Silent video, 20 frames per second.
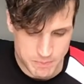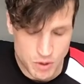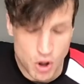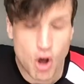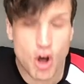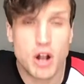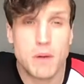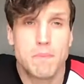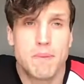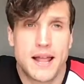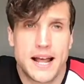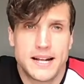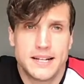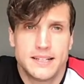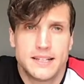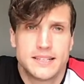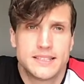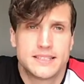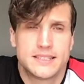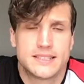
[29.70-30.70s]
all
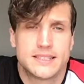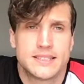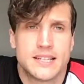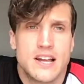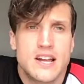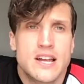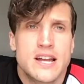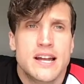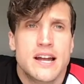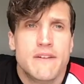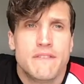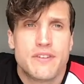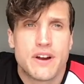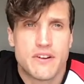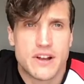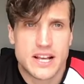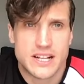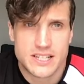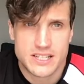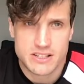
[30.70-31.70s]
planks,
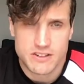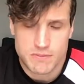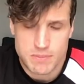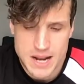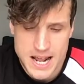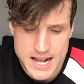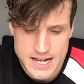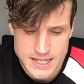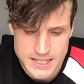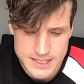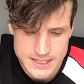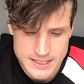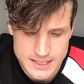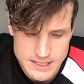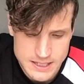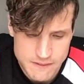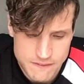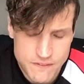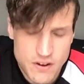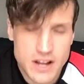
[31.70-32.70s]
variations of
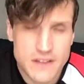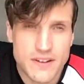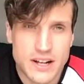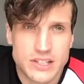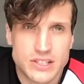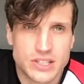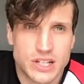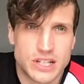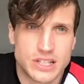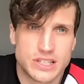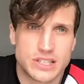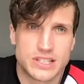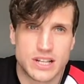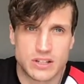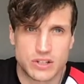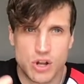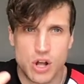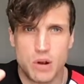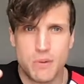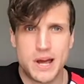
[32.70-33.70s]
planks, 5 exercises
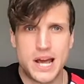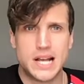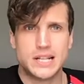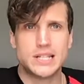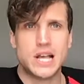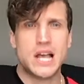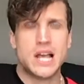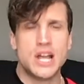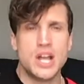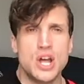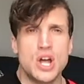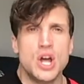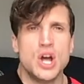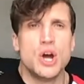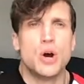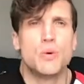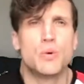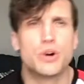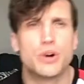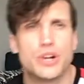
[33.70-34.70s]
as always.
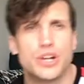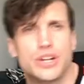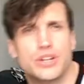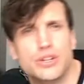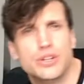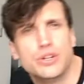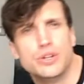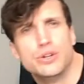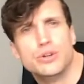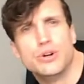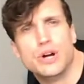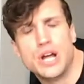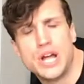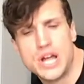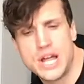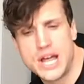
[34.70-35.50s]
We're going to do